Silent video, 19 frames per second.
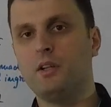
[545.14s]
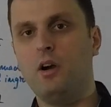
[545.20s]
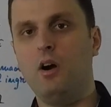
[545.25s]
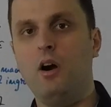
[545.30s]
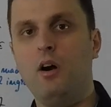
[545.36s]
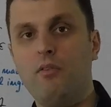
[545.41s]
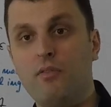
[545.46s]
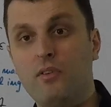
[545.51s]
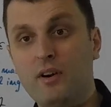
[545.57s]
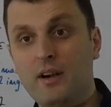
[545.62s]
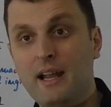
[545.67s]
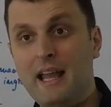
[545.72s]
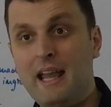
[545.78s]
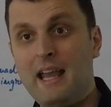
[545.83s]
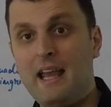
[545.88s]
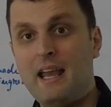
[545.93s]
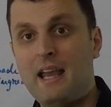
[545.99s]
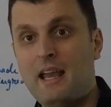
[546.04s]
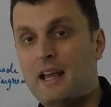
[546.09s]
offer,
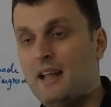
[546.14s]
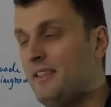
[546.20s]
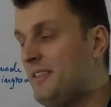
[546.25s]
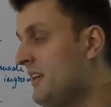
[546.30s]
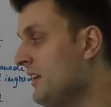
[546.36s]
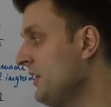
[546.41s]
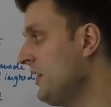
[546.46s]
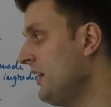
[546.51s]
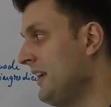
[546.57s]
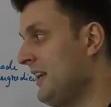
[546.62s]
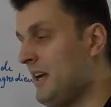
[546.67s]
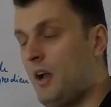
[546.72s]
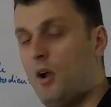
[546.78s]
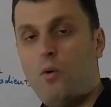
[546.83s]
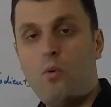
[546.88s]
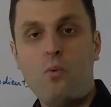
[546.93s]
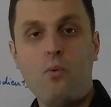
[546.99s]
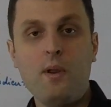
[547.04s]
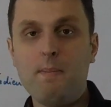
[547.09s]
they're gonna
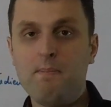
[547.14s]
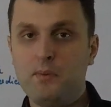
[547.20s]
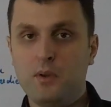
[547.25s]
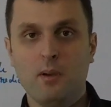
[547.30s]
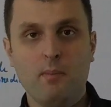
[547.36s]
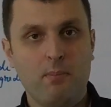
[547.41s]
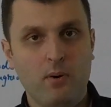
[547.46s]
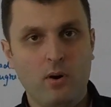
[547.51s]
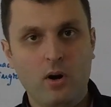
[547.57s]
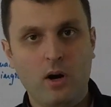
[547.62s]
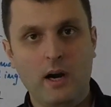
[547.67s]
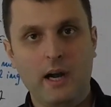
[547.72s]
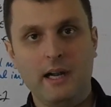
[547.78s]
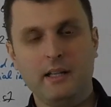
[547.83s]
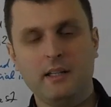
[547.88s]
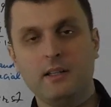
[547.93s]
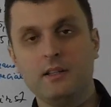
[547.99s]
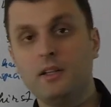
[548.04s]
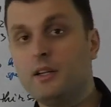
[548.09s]
rip you
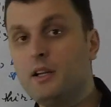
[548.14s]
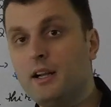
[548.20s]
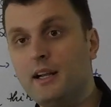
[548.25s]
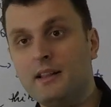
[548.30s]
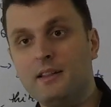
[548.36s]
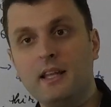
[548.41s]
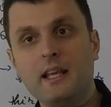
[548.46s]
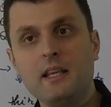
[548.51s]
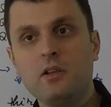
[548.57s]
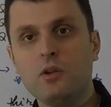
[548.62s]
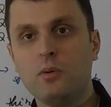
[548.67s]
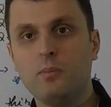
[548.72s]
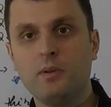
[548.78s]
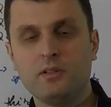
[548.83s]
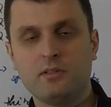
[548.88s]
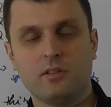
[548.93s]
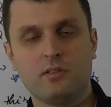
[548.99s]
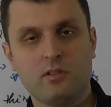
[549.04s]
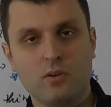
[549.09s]
apart, they're gonna take your
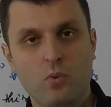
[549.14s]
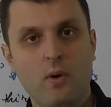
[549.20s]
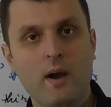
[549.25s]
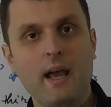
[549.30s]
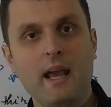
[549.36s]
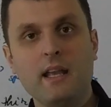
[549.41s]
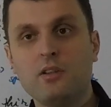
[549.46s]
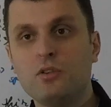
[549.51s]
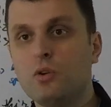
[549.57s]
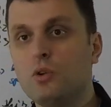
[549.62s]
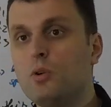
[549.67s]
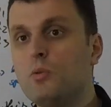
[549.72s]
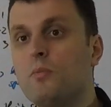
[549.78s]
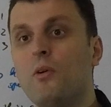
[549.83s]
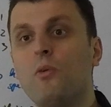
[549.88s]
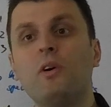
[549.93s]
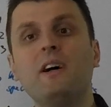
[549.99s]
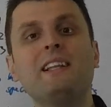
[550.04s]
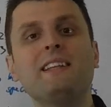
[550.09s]
business away, so you
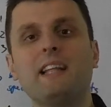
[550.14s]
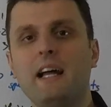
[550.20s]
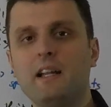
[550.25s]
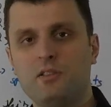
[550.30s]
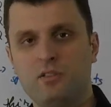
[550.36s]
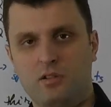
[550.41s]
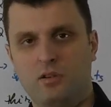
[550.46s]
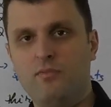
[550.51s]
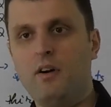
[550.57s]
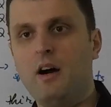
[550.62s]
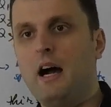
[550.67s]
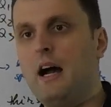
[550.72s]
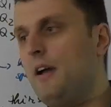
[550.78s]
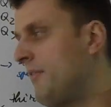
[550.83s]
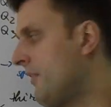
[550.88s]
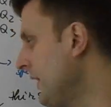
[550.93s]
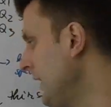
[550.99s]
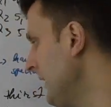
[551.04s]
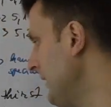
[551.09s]
will not
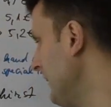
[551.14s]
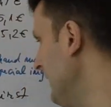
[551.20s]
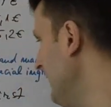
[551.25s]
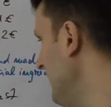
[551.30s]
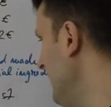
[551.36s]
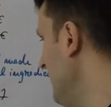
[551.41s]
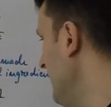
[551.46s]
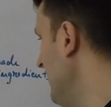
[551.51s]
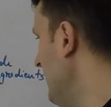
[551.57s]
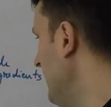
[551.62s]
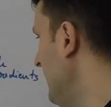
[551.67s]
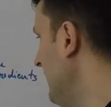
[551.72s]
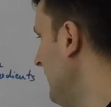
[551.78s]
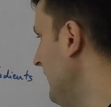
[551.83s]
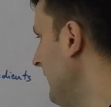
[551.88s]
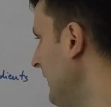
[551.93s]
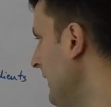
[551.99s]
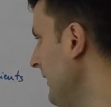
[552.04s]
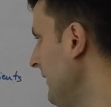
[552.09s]
survive in
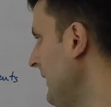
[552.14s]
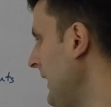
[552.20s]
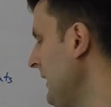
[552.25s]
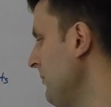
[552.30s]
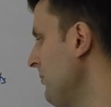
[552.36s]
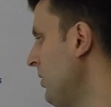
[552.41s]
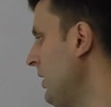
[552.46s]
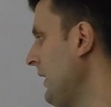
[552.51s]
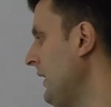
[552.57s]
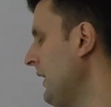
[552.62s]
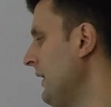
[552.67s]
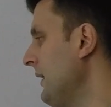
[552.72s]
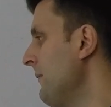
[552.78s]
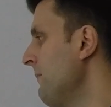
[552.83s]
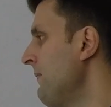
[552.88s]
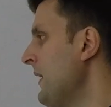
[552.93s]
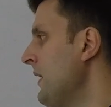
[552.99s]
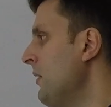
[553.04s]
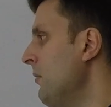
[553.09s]
that market.
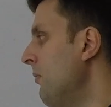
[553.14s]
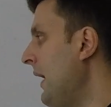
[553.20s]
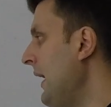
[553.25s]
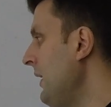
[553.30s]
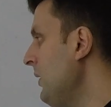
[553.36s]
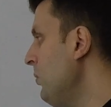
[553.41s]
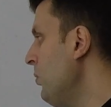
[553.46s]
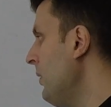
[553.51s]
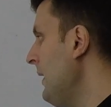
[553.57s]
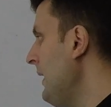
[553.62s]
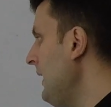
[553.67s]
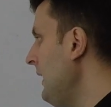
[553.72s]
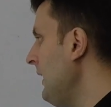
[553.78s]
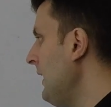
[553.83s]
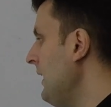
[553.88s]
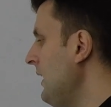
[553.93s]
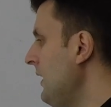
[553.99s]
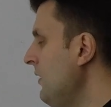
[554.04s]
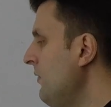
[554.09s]
By the way,
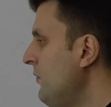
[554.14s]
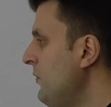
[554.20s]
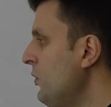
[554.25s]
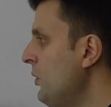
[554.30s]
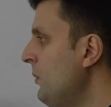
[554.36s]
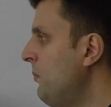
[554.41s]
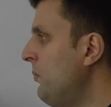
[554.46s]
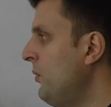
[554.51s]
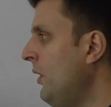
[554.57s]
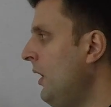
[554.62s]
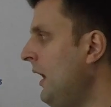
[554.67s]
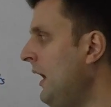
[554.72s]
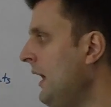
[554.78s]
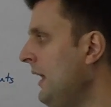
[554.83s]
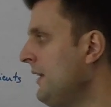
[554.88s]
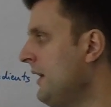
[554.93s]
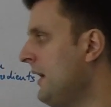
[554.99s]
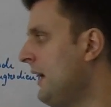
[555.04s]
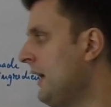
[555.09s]
if your
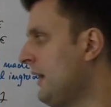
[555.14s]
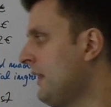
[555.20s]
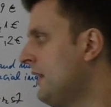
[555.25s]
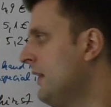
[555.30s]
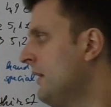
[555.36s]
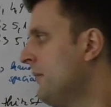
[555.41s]
product